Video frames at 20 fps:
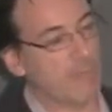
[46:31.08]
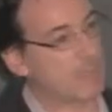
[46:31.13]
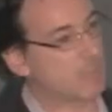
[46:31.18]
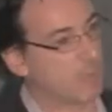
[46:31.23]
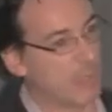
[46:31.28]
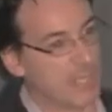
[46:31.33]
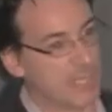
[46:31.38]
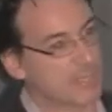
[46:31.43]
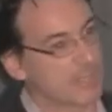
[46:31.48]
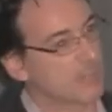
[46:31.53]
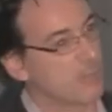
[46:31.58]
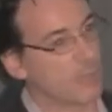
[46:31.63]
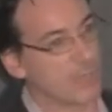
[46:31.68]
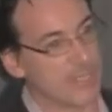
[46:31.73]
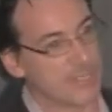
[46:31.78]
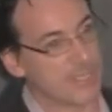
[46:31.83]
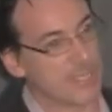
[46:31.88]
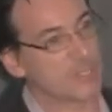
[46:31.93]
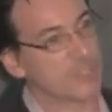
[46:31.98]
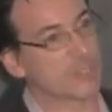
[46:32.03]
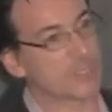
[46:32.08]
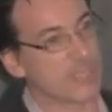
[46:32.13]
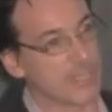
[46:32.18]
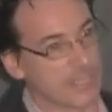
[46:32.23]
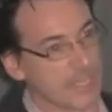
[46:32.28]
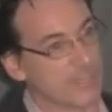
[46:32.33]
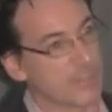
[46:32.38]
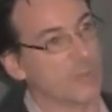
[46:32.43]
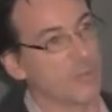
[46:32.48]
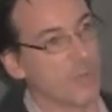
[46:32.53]
And
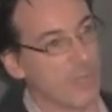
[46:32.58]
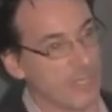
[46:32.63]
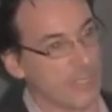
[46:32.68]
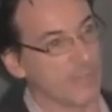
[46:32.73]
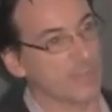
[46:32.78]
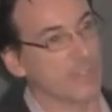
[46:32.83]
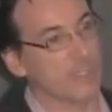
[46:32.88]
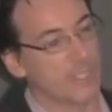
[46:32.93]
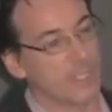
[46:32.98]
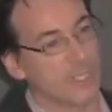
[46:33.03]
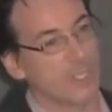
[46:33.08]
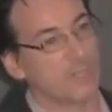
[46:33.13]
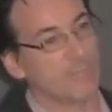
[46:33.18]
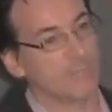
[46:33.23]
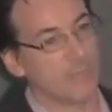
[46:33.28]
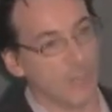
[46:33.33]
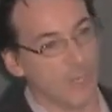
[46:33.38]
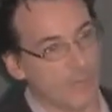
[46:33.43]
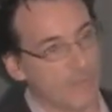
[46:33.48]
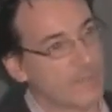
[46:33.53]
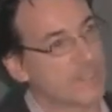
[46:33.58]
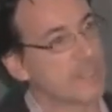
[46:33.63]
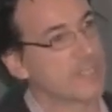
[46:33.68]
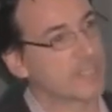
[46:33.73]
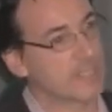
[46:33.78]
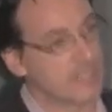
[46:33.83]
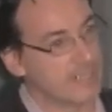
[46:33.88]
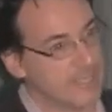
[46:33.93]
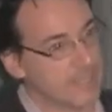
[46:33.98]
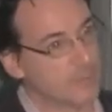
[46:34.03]
as well as organizations like the
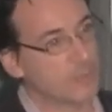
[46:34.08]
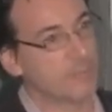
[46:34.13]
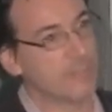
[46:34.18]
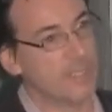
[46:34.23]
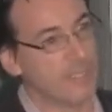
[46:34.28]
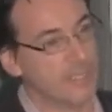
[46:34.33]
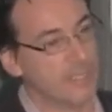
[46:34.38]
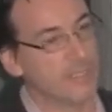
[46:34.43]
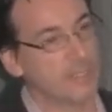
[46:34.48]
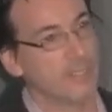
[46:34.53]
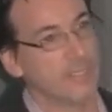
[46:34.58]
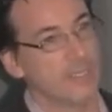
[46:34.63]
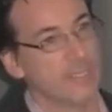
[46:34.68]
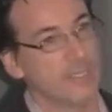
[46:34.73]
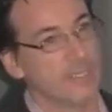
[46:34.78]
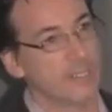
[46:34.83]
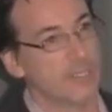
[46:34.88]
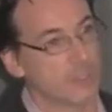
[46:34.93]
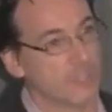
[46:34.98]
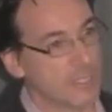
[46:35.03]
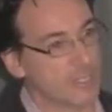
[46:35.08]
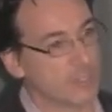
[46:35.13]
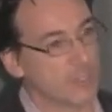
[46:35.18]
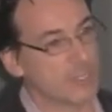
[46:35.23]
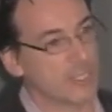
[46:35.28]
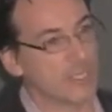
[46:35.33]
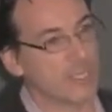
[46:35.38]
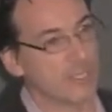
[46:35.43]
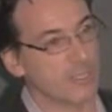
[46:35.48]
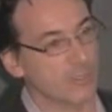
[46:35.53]
UN. All these things need to